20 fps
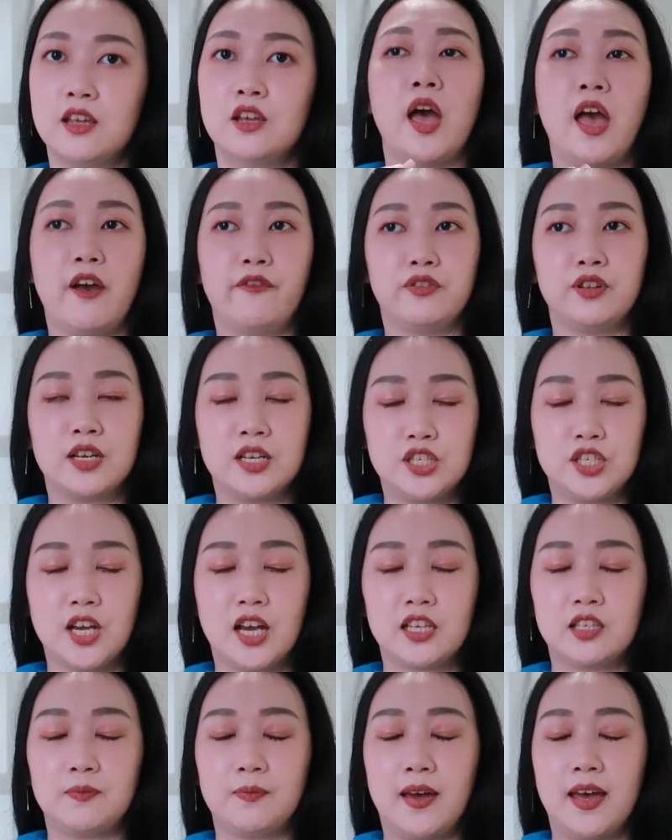So I have to
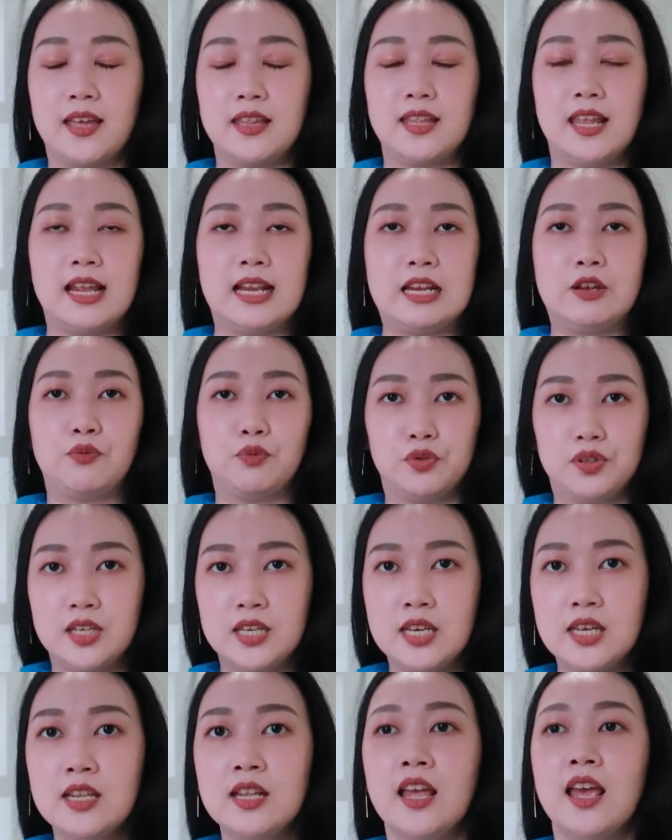adjust my daily
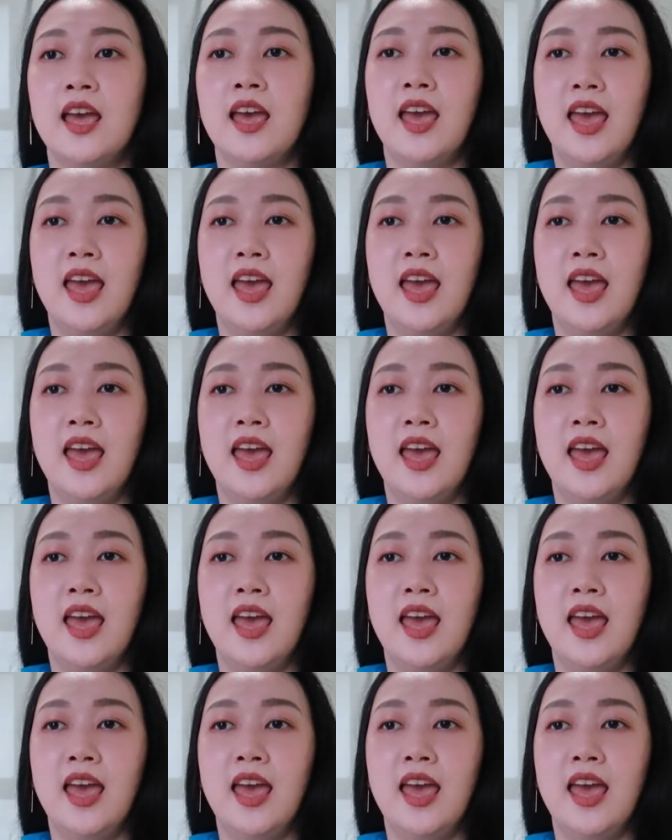routine.